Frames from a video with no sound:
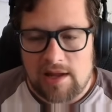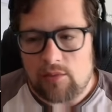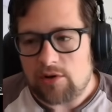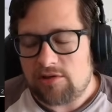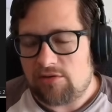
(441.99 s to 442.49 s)
And
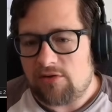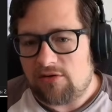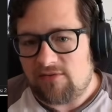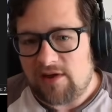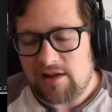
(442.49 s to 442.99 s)
once it
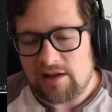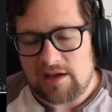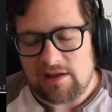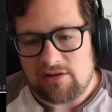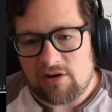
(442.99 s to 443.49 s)
starts failing,
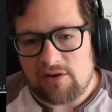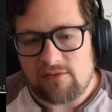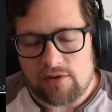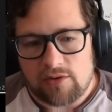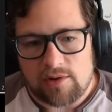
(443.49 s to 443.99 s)
it's hard
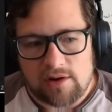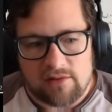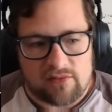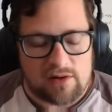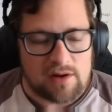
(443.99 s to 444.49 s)
for it to
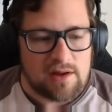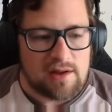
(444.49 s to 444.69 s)
recover.